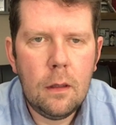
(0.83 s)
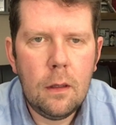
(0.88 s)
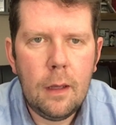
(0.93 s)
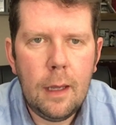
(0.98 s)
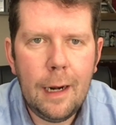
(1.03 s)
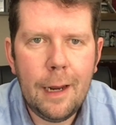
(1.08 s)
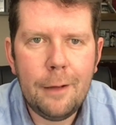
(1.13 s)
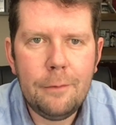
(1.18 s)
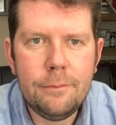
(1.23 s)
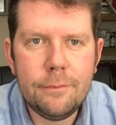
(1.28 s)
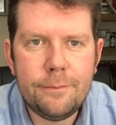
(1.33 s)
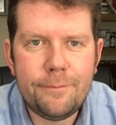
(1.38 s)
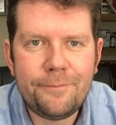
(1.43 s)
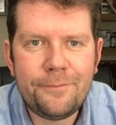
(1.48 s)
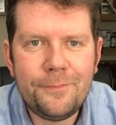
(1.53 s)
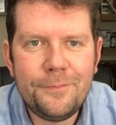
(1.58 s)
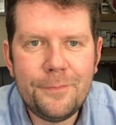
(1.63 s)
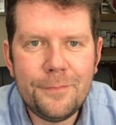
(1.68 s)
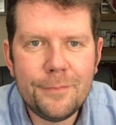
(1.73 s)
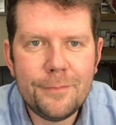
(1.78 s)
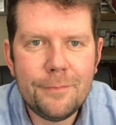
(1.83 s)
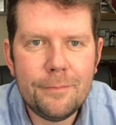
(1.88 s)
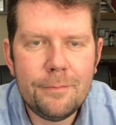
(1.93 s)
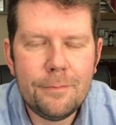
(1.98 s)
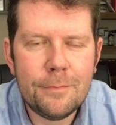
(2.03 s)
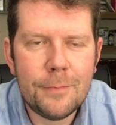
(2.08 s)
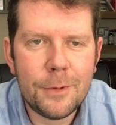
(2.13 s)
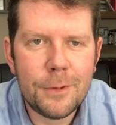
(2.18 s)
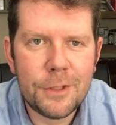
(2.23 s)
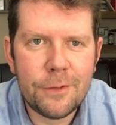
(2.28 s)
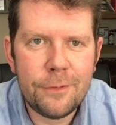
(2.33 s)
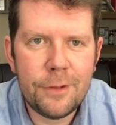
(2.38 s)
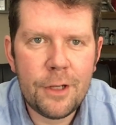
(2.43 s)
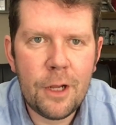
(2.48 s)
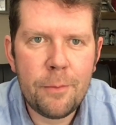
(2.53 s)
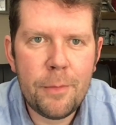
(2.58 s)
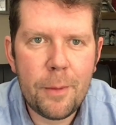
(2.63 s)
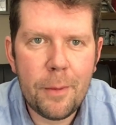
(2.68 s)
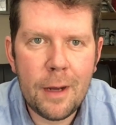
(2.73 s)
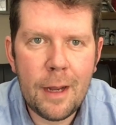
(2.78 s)
Hello. Most of you know
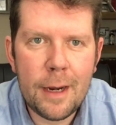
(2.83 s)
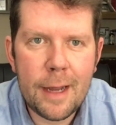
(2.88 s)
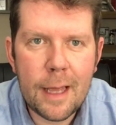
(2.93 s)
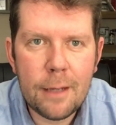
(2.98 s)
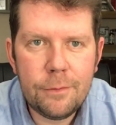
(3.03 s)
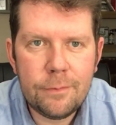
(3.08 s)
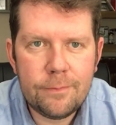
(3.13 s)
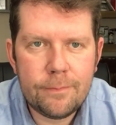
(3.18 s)
me by now.